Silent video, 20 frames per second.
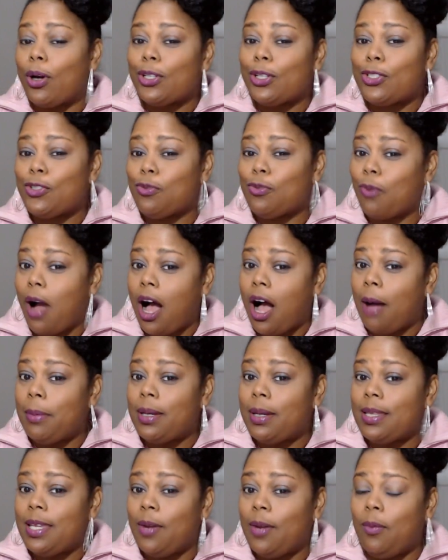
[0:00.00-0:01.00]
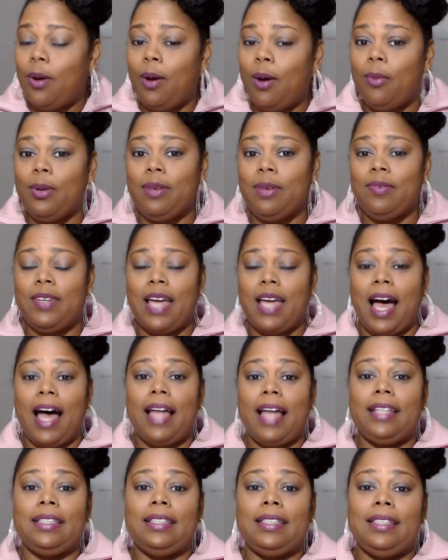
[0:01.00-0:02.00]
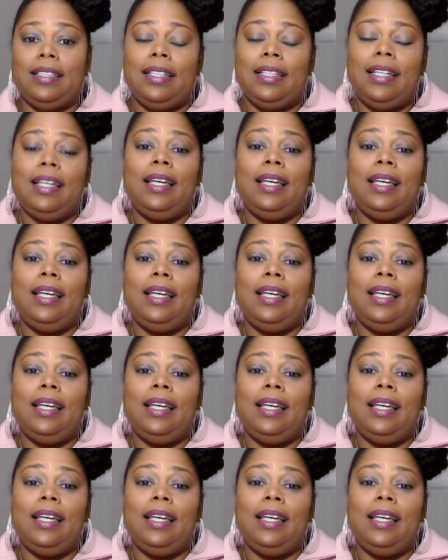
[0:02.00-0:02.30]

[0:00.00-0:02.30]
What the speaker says: drama than what we've gotten.